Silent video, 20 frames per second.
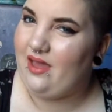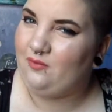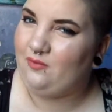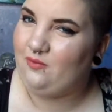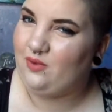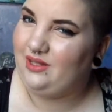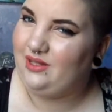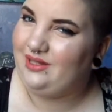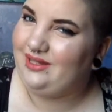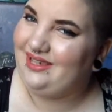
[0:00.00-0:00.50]

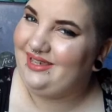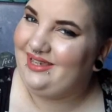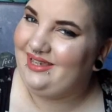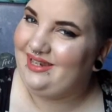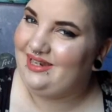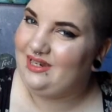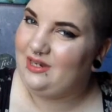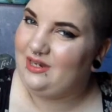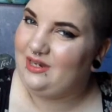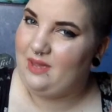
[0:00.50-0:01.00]
really get
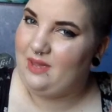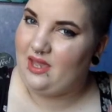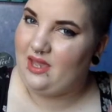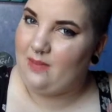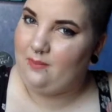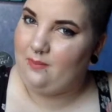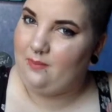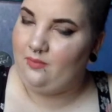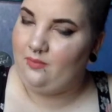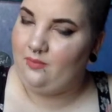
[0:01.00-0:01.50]
into
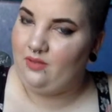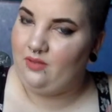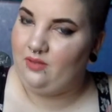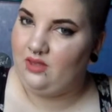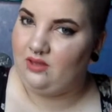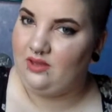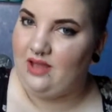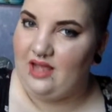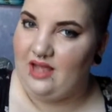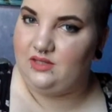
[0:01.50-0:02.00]
makeup when
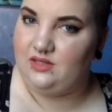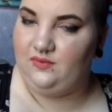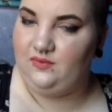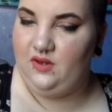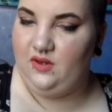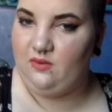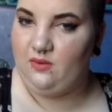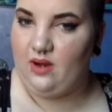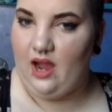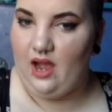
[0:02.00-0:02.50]
the last
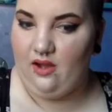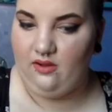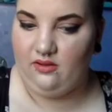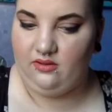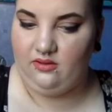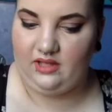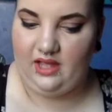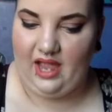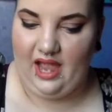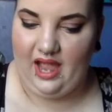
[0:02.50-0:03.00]
few were
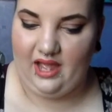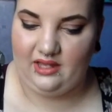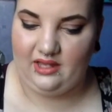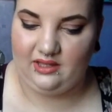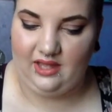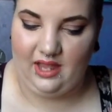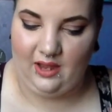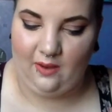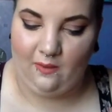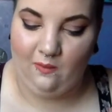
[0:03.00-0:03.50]
out. They had
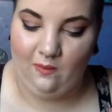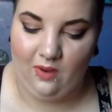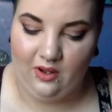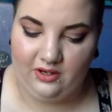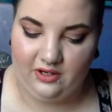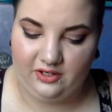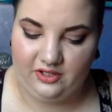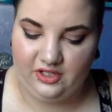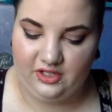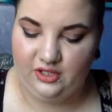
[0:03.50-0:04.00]
like one
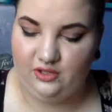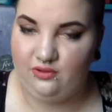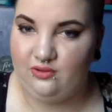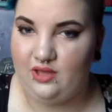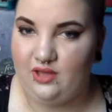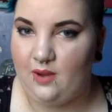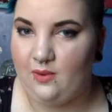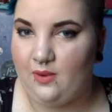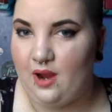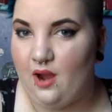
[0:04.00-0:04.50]
or two
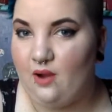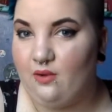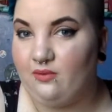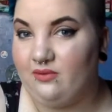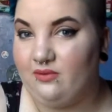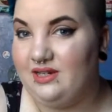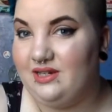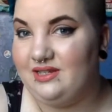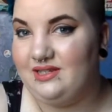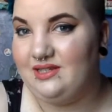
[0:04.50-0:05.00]
that were out
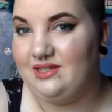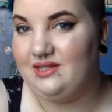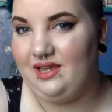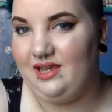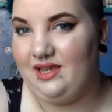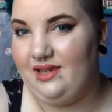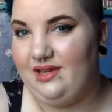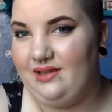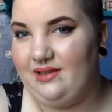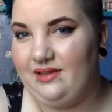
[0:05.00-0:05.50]

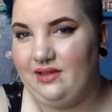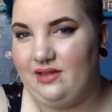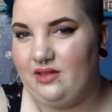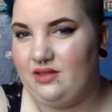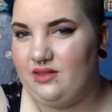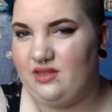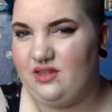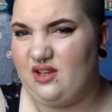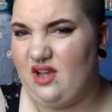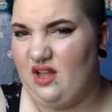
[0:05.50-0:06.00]
recently, and
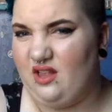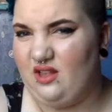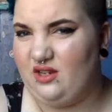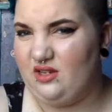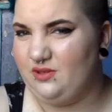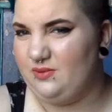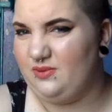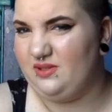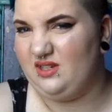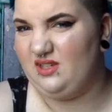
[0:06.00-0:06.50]
the
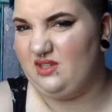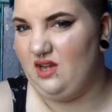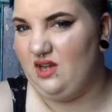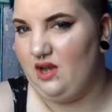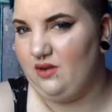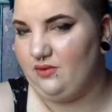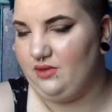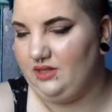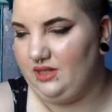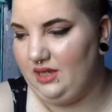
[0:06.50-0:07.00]
colors were just
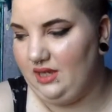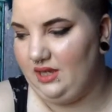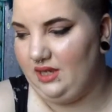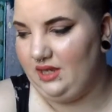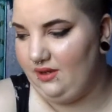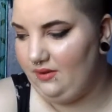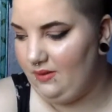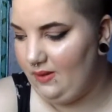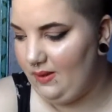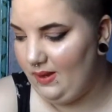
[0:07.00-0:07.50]
not really,
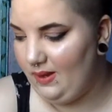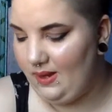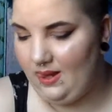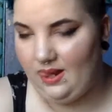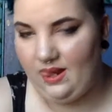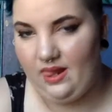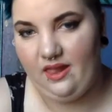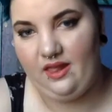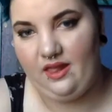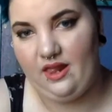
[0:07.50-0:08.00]

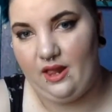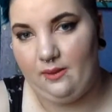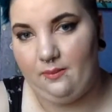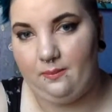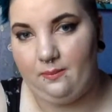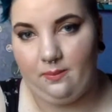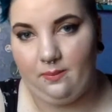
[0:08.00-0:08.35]
you know.